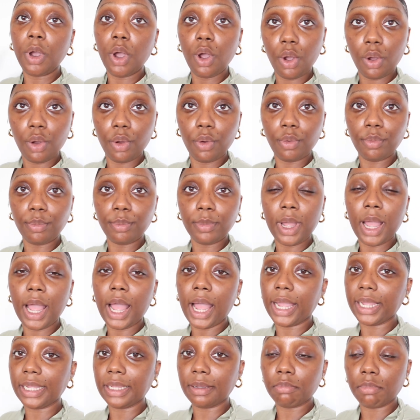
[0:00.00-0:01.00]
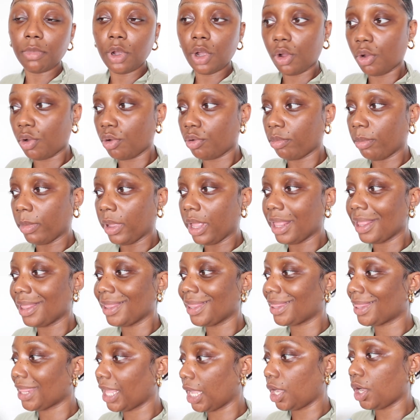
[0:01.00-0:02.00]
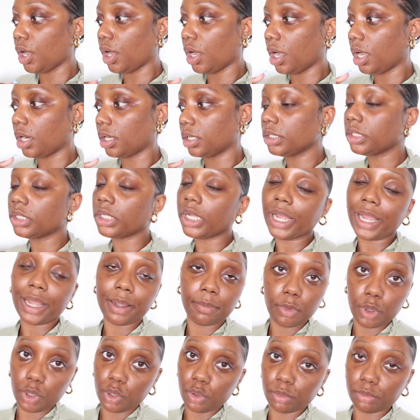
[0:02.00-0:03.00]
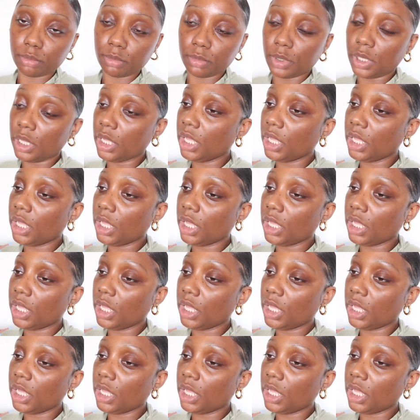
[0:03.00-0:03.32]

home. I am home. Thank God I'm home.